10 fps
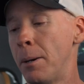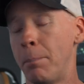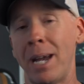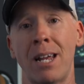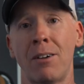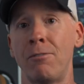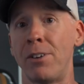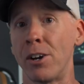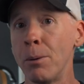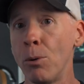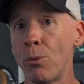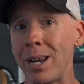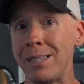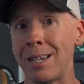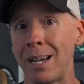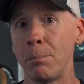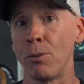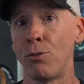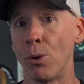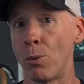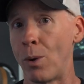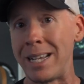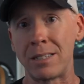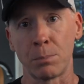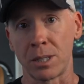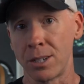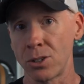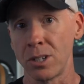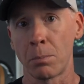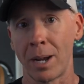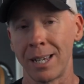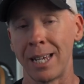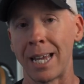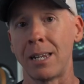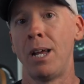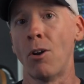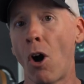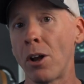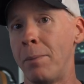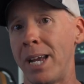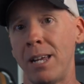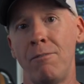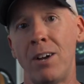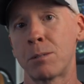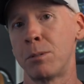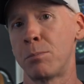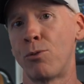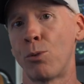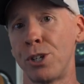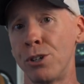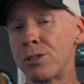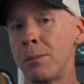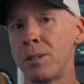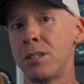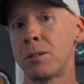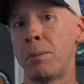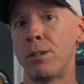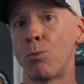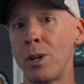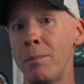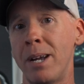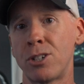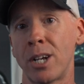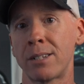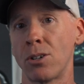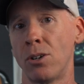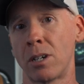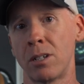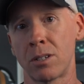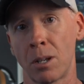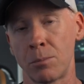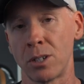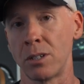Pay down variable rate debt before rates potentially spike again, and automate investments before you're tempted to spend rebate checks on consumption.